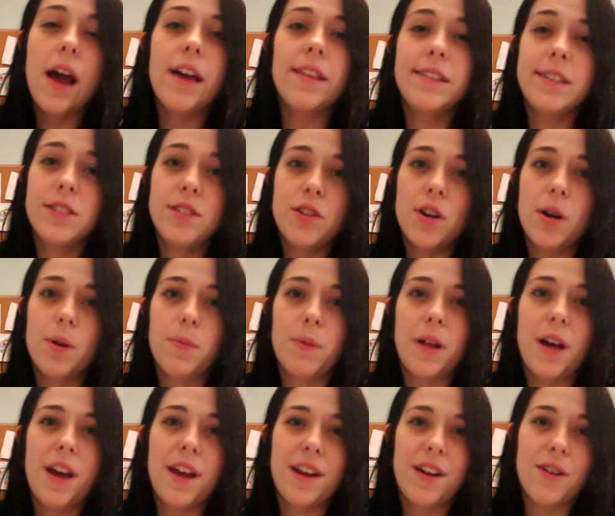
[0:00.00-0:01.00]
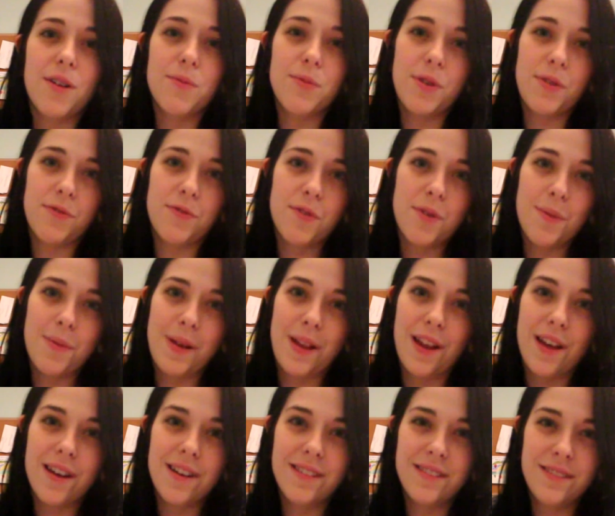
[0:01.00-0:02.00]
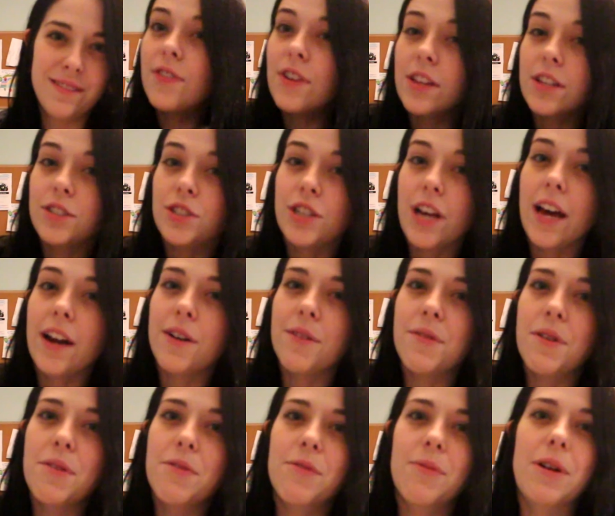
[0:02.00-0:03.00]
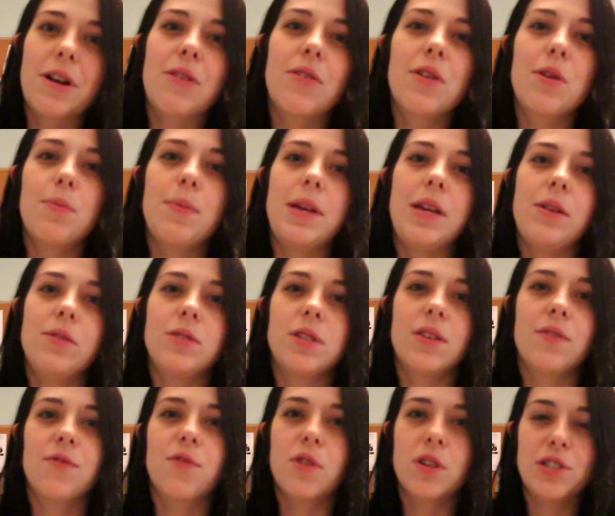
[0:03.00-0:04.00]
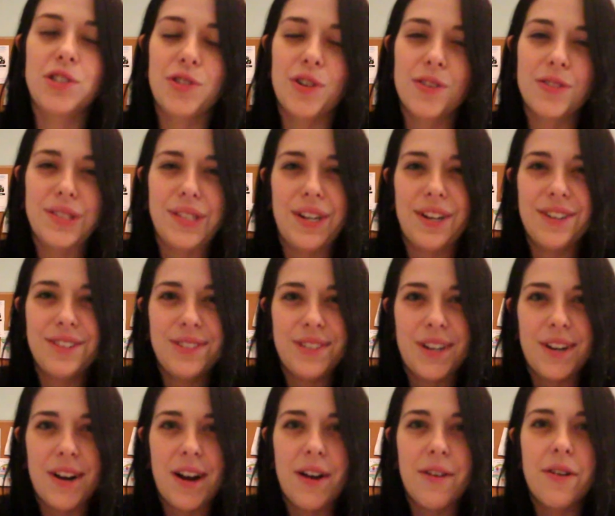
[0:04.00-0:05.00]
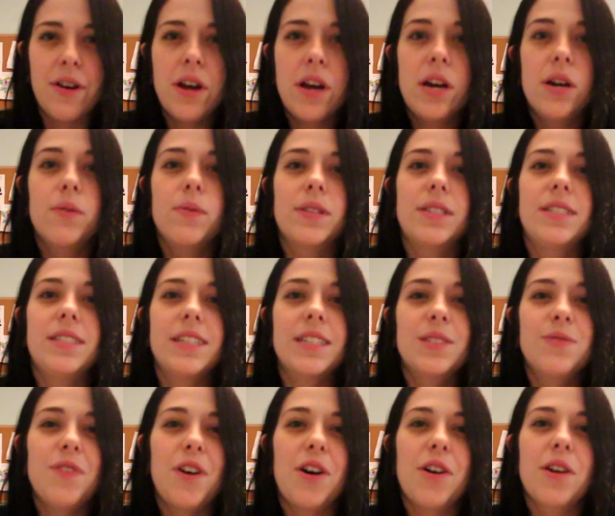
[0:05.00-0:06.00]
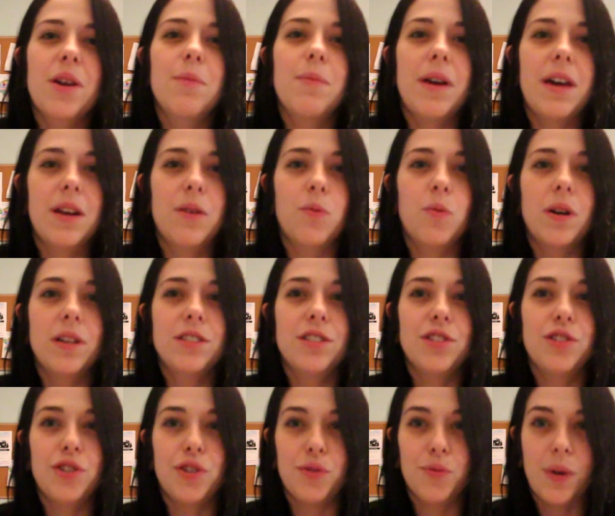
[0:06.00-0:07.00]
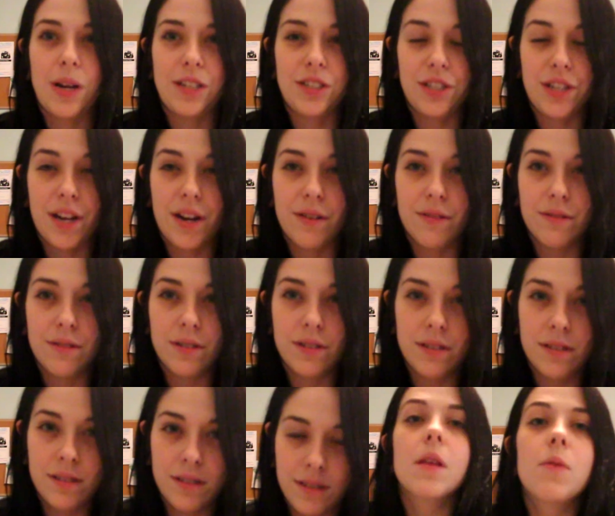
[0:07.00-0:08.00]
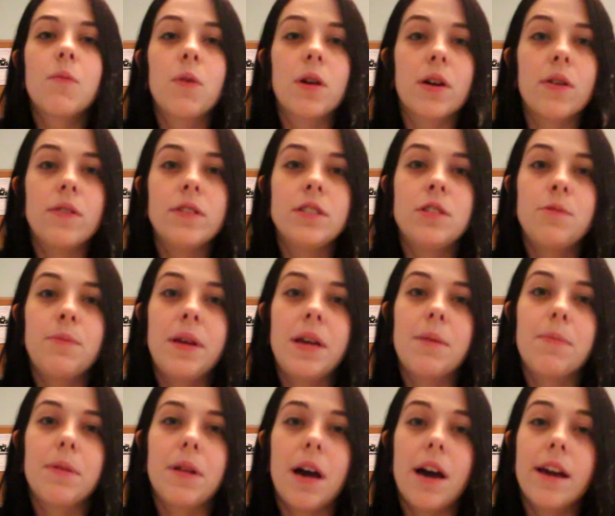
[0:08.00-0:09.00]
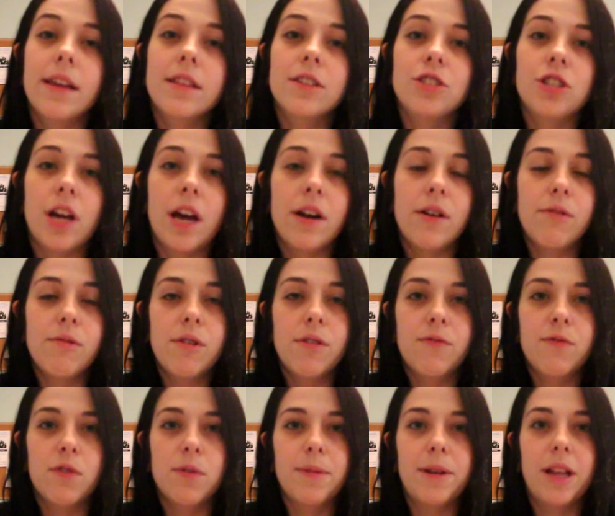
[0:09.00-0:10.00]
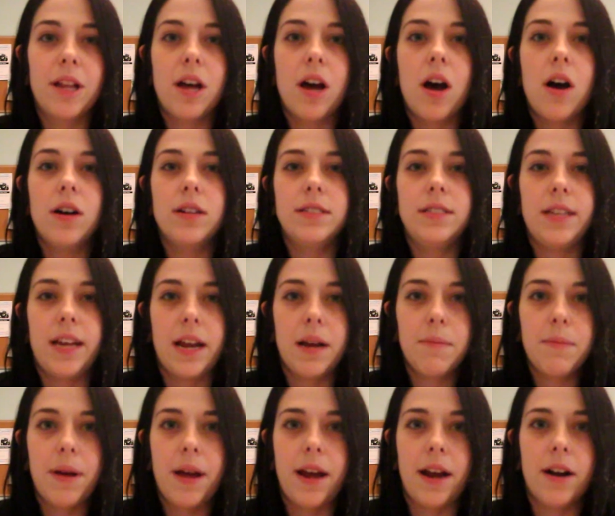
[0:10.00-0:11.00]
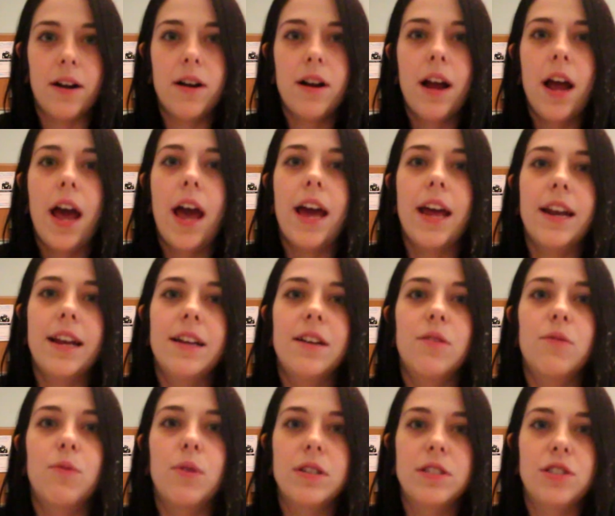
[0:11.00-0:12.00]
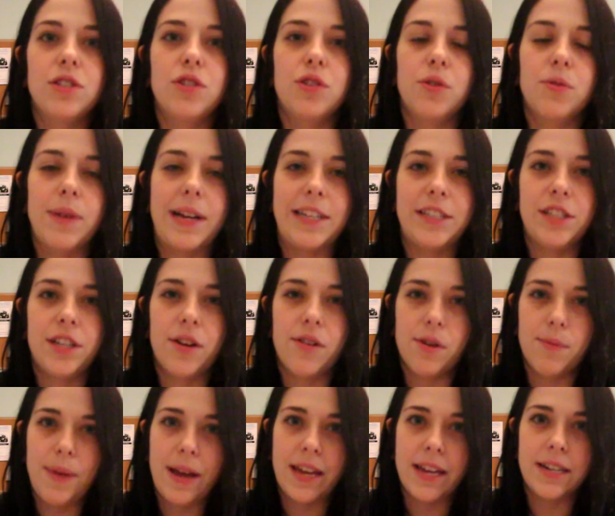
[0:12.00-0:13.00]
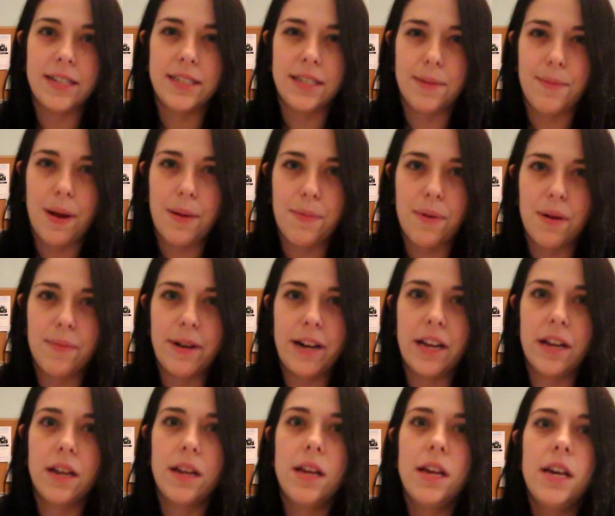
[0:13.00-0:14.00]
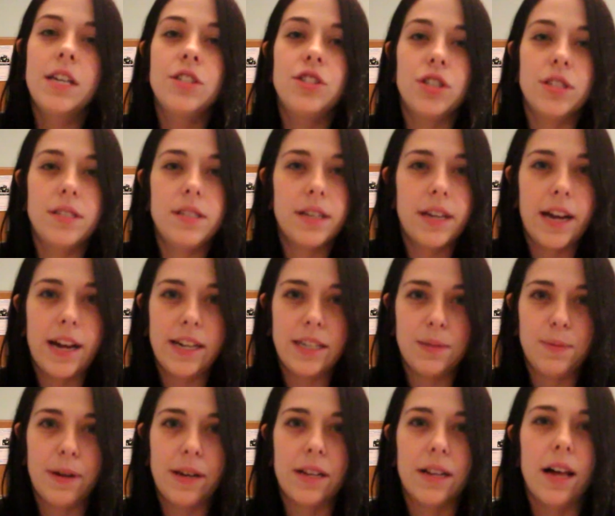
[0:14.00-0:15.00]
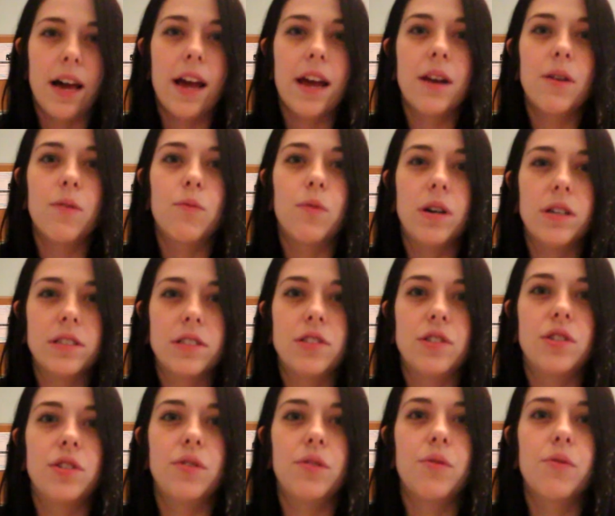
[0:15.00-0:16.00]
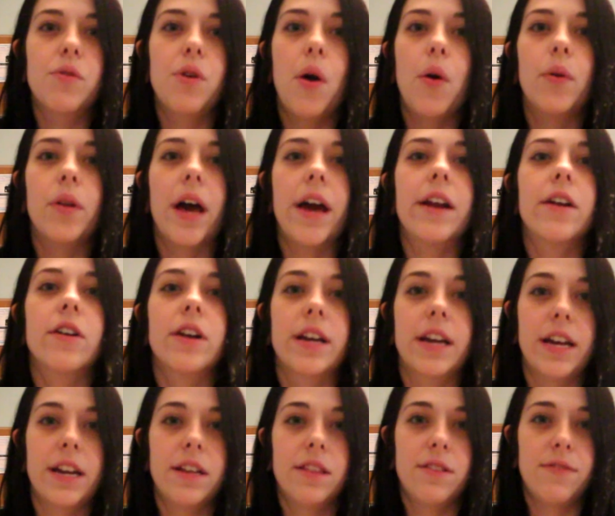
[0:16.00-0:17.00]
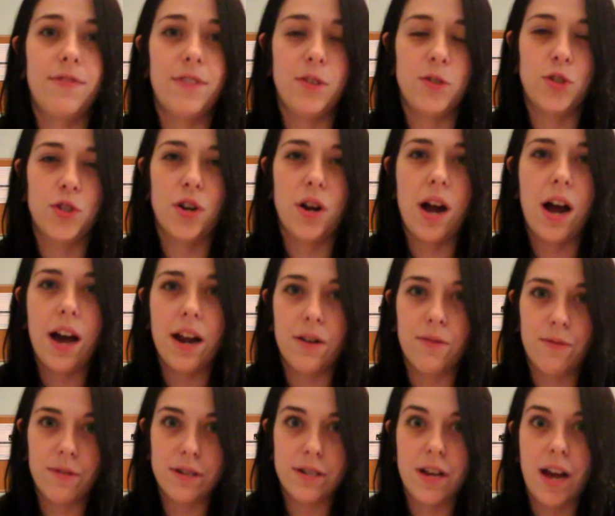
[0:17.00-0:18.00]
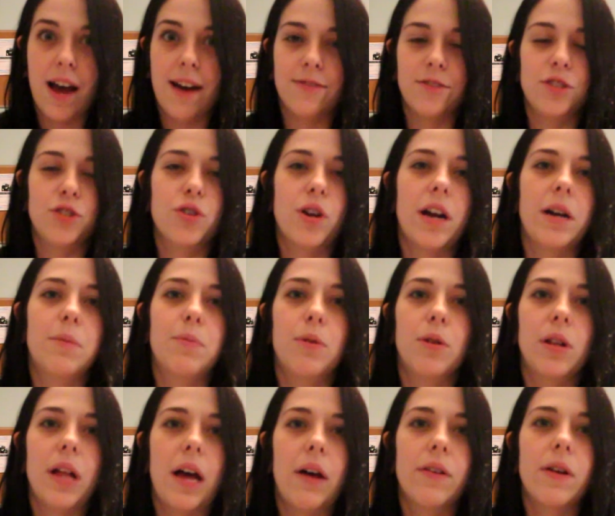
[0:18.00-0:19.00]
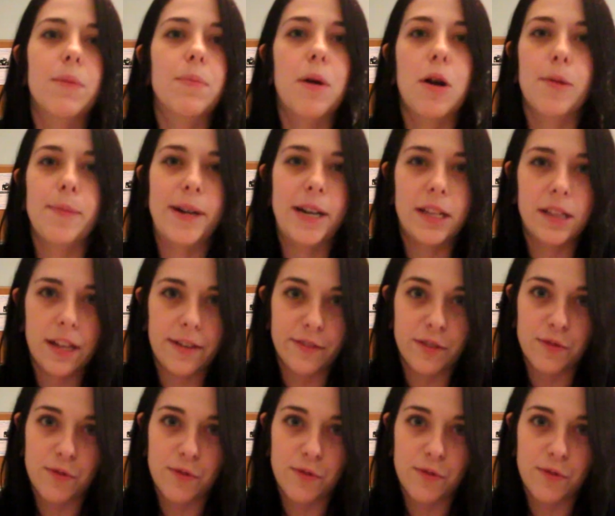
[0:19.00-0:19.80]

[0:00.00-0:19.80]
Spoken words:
and then start applying our root formula. For the shadow root, we're going to be using 4-stroke 00 with 6 volume and a 1:2 ratio. We're going to be applying the shadow root formula on damp hair and in a 1:2 ratio to make it a demi-permanent, just in case my client wants to go lighter again in the future. I don't want to have to try to pull out a permanent level